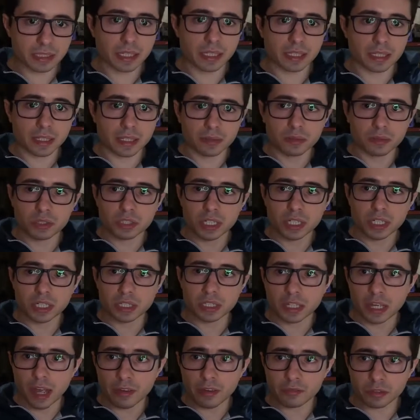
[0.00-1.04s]
and then we take the
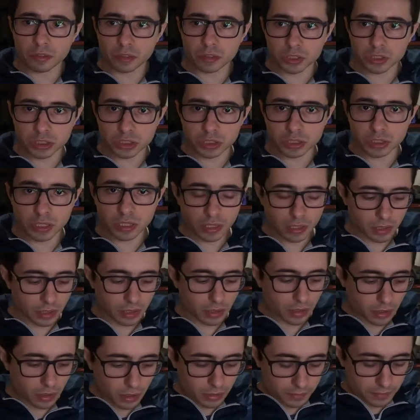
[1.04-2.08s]
average.
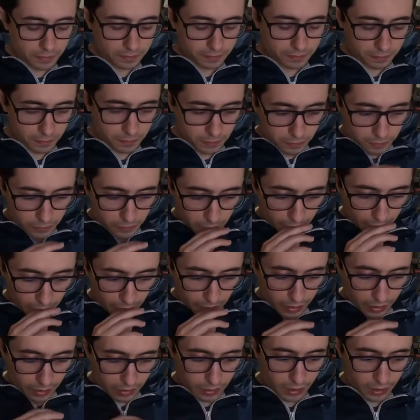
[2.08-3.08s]
And